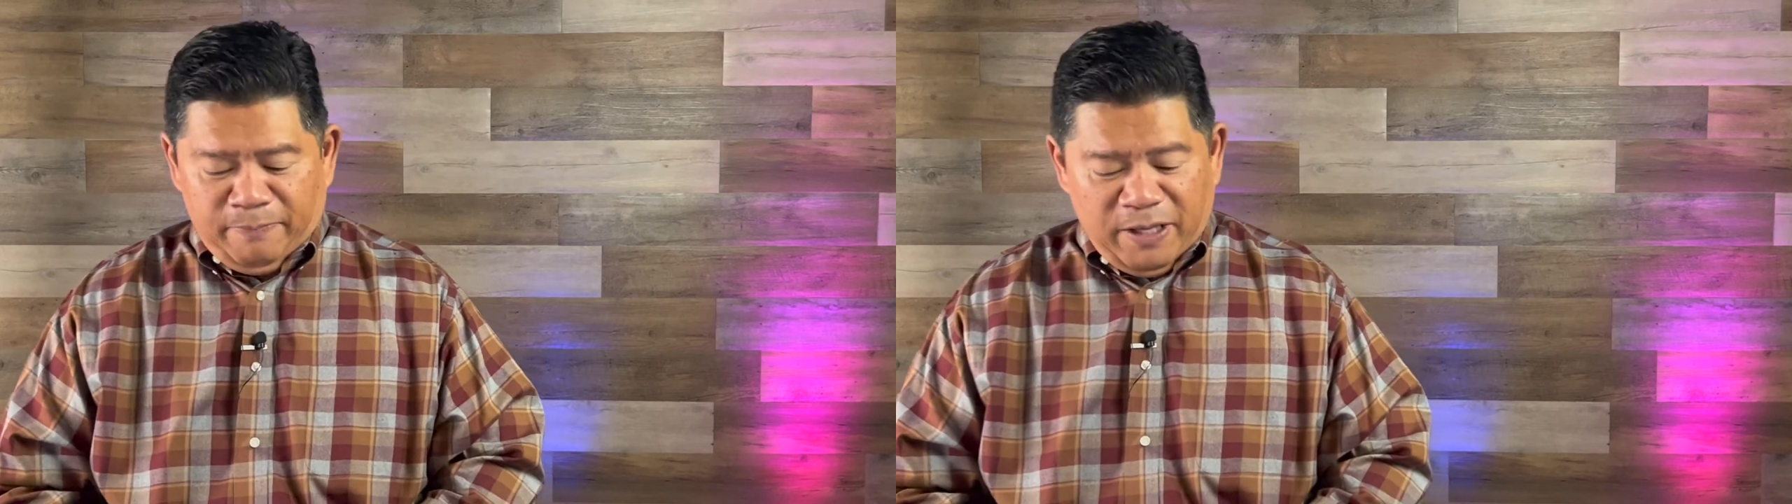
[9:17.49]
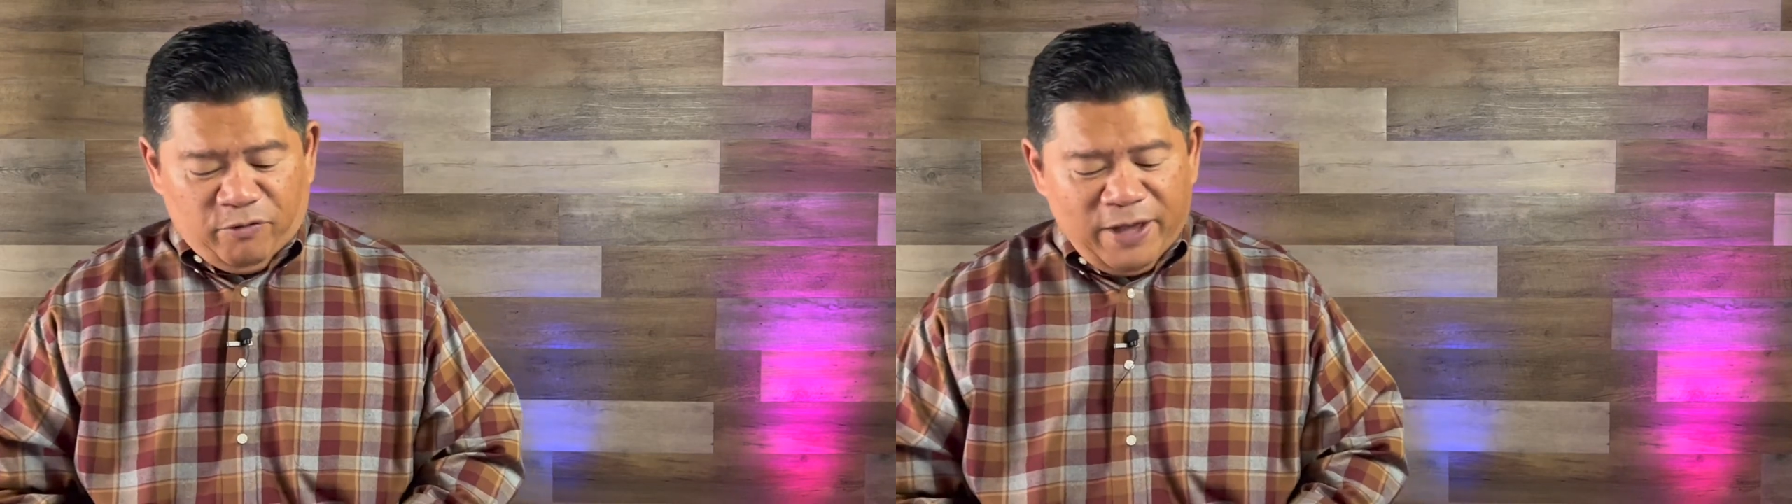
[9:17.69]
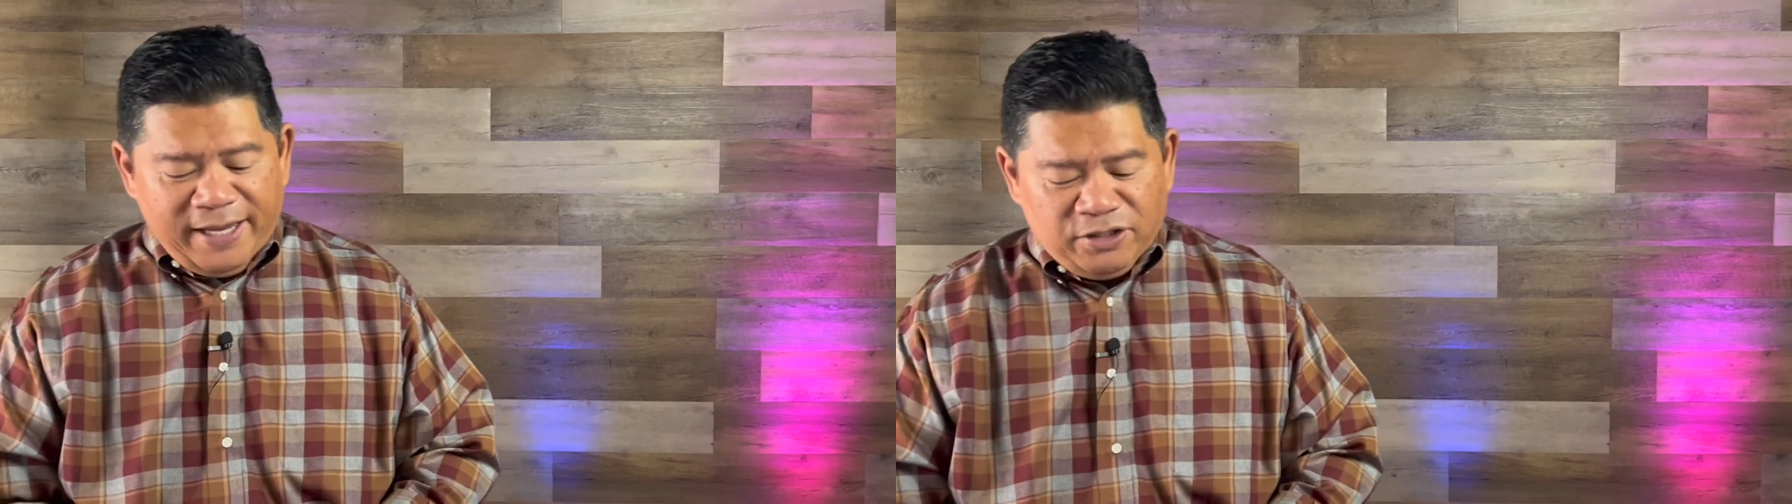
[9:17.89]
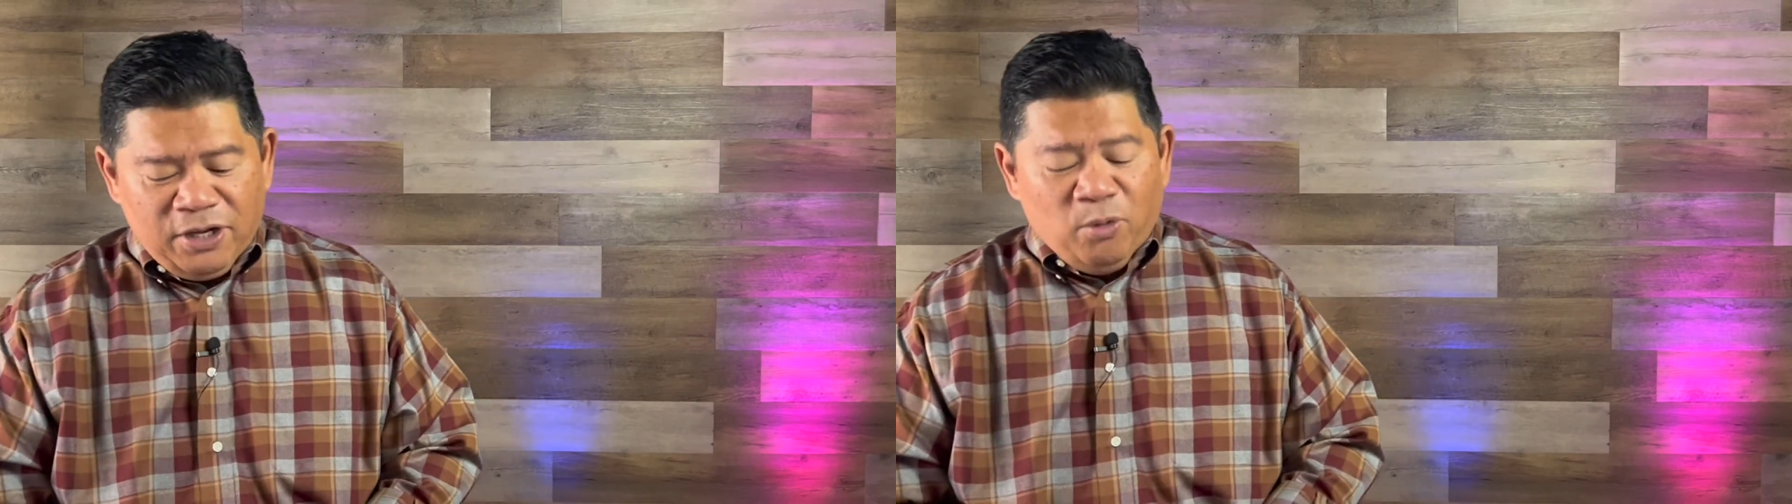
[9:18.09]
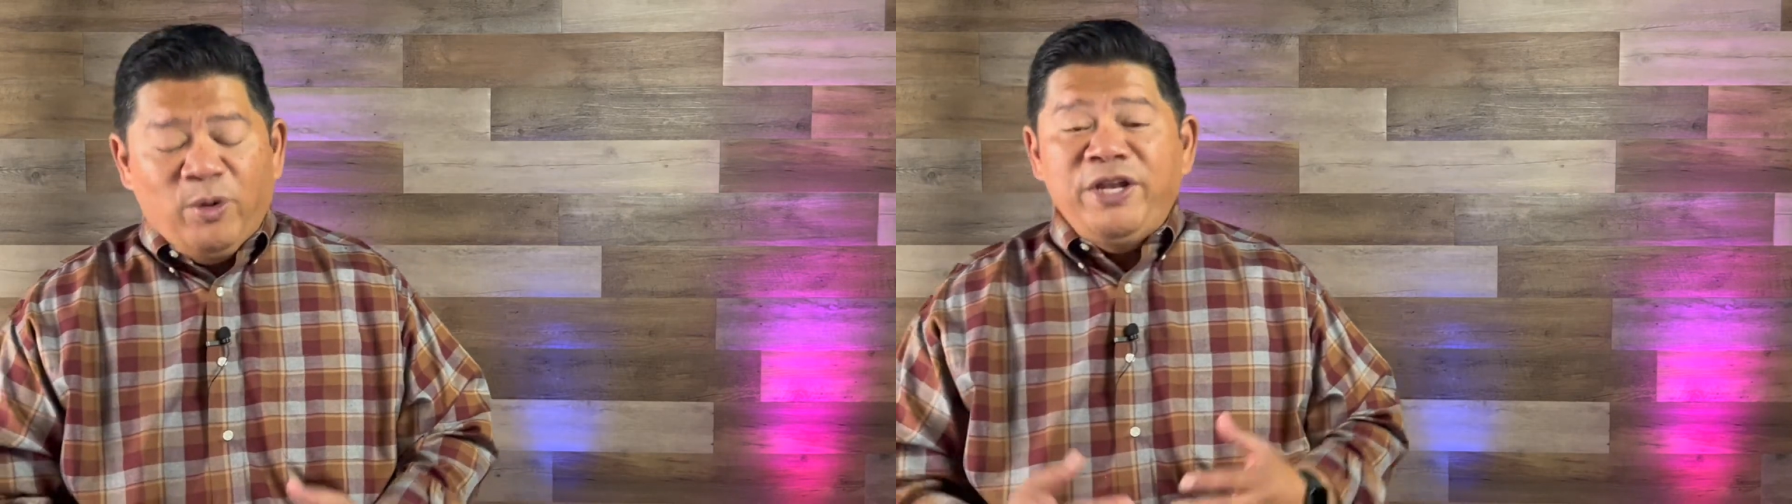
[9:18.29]
In fact,
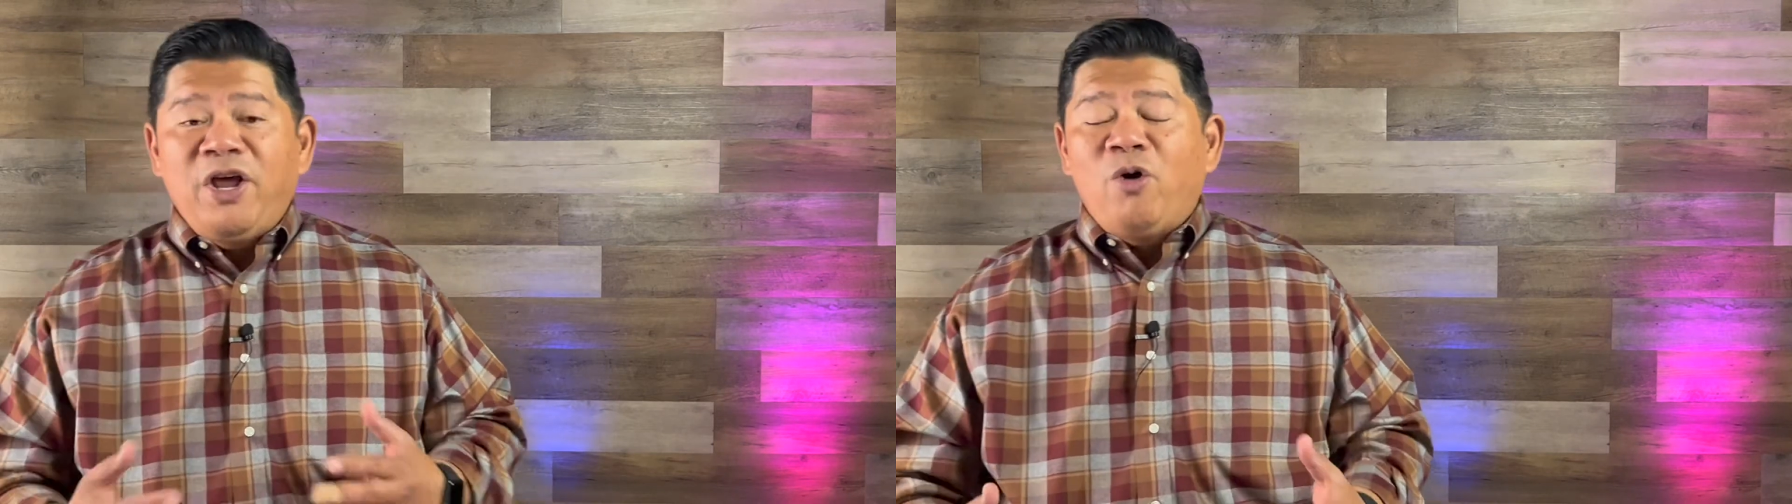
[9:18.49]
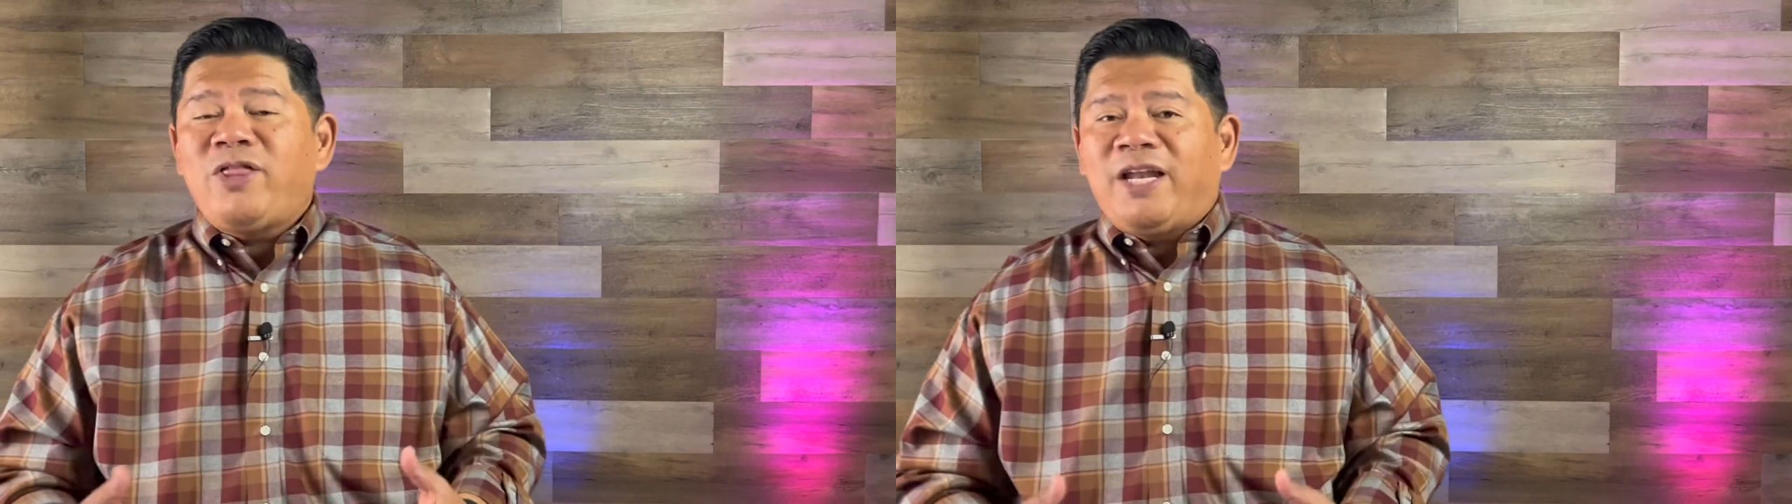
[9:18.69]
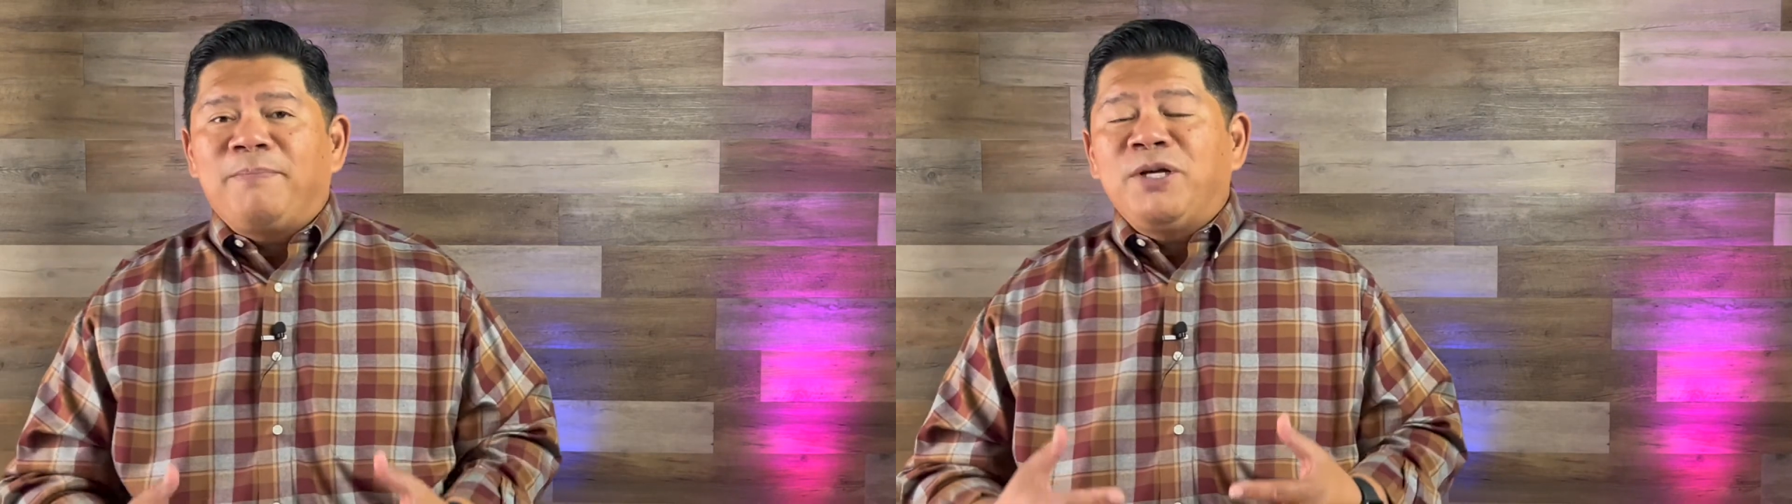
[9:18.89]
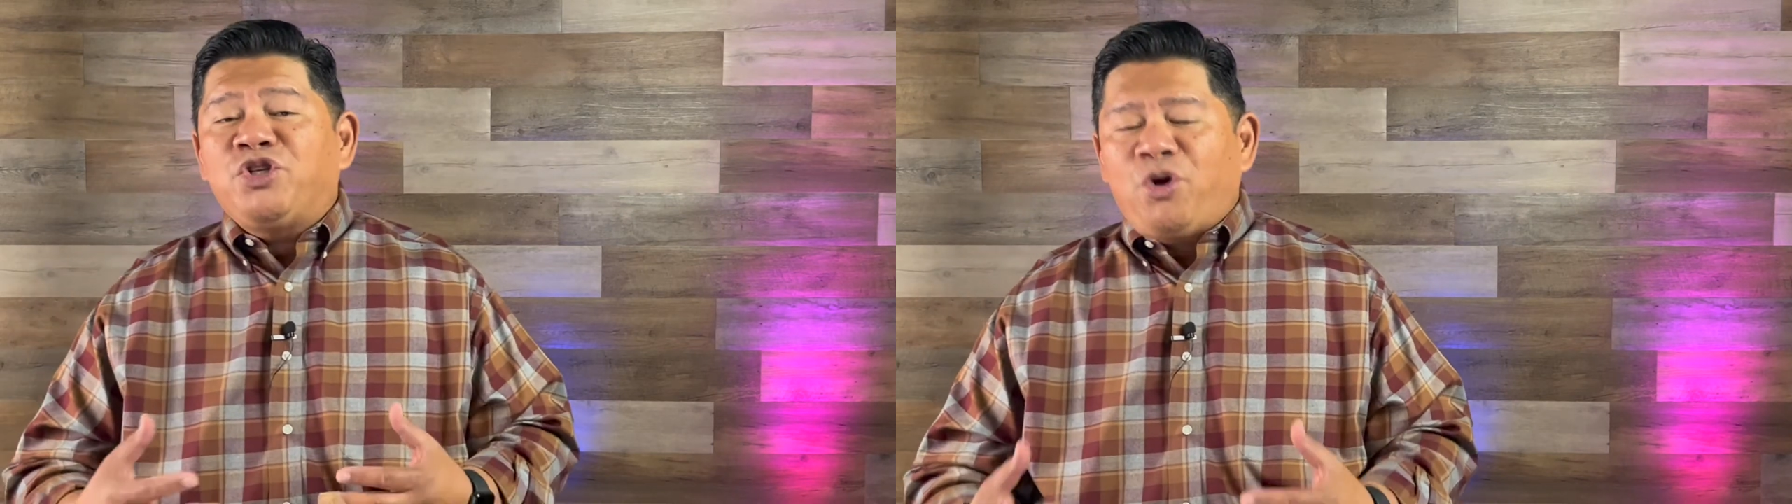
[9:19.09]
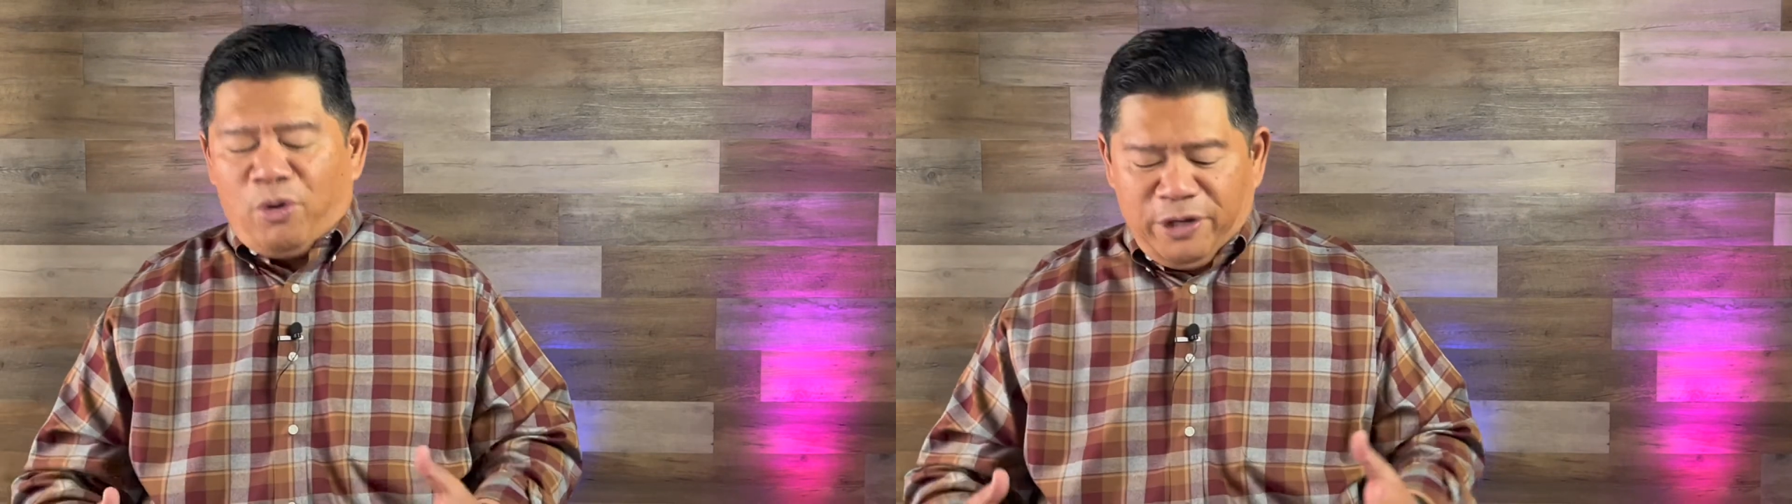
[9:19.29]
we know that a
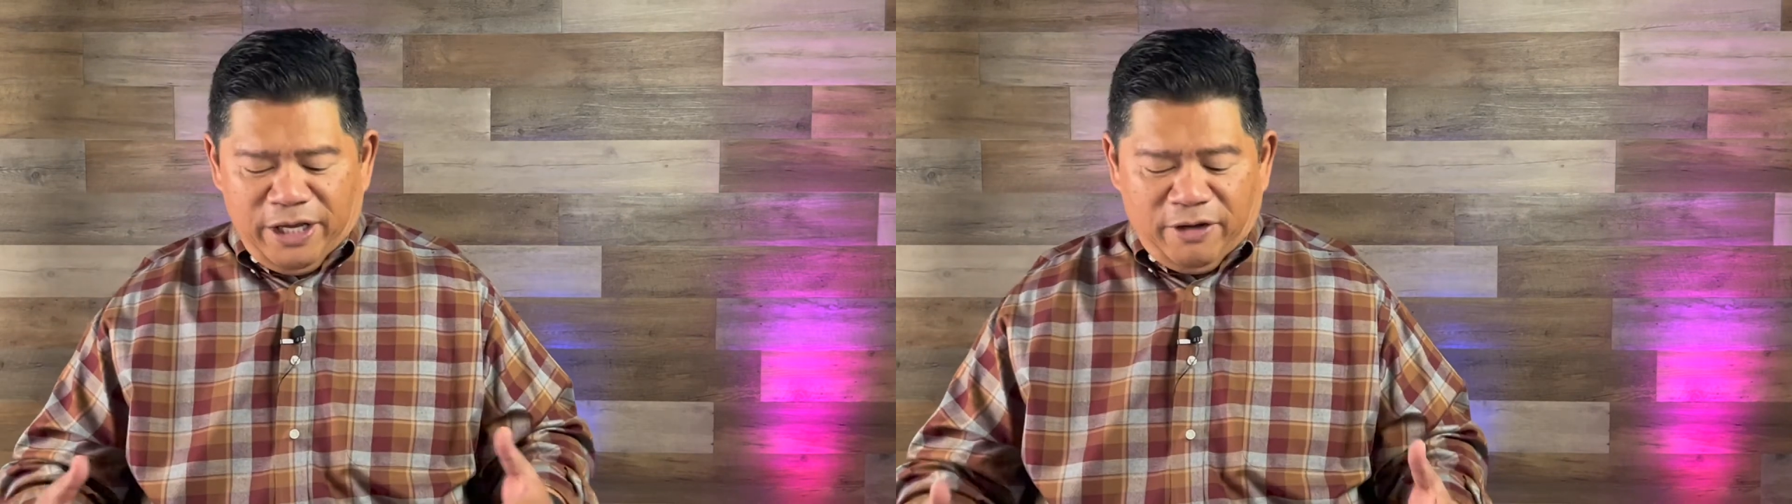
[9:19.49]
majority